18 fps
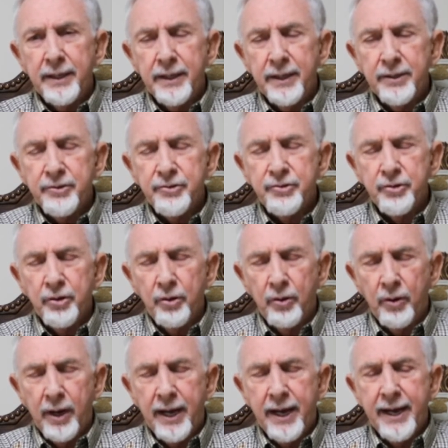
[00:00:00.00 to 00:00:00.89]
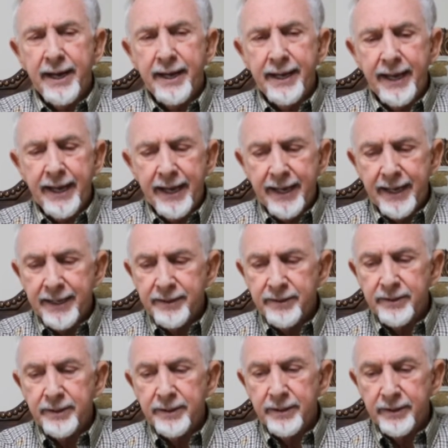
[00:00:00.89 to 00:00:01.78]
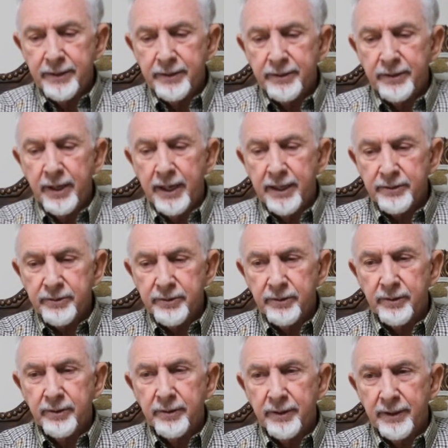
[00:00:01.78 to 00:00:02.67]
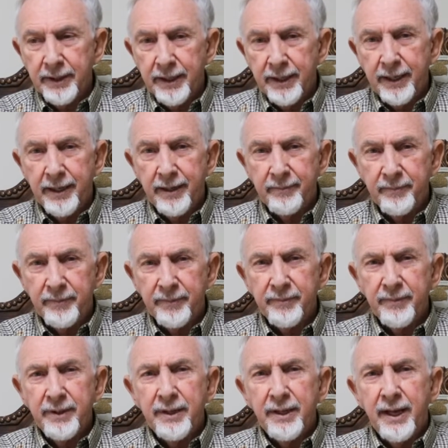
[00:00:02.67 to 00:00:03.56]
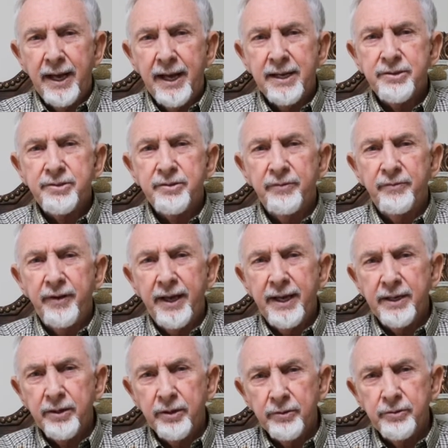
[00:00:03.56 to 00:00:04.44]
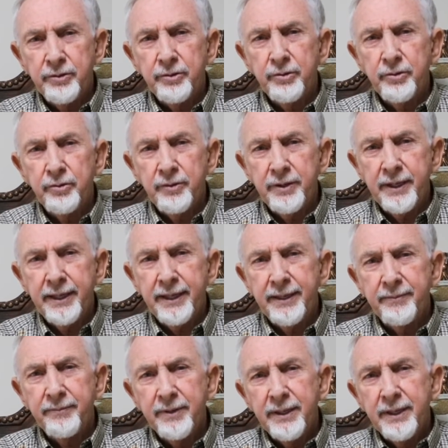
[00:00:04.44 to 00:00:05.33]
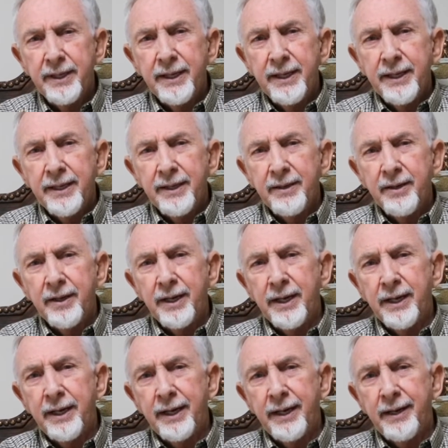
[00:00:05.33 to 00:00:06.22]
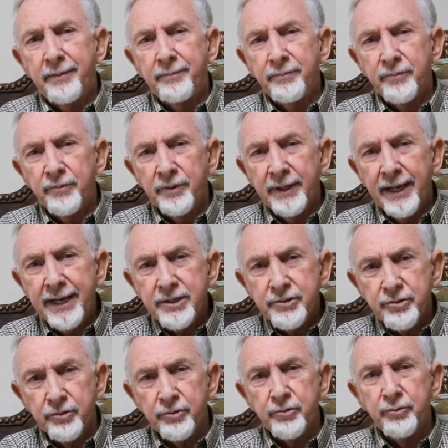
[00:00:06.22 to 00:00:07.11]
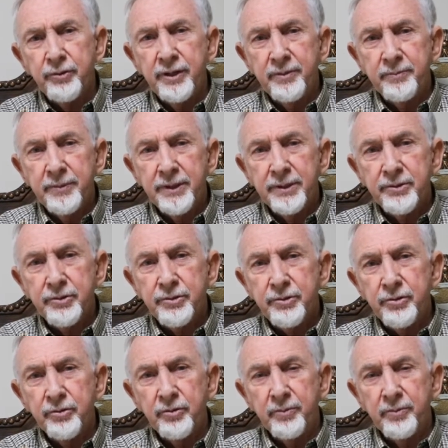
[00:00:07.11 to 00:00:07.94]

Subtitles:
so I had Dr. Acevedo do the laser treatments to